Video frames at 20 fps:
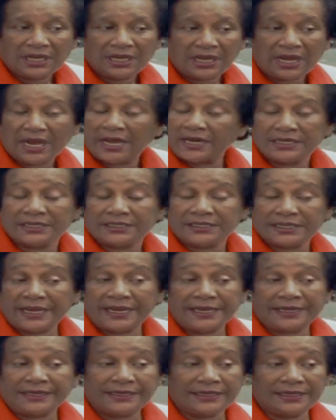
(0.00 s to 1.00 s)
I didn't
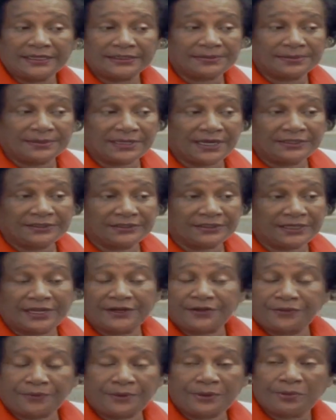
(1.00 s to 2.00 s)
tell you this, but I used to
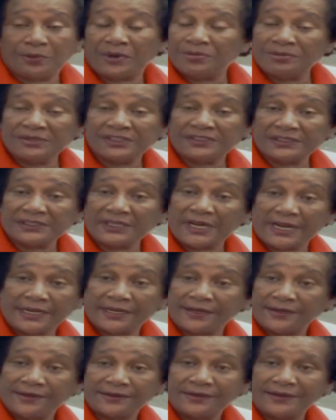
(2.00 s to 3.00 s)
get 3 whippings a
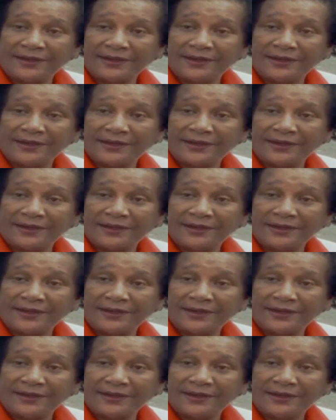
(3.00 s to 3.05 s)
day.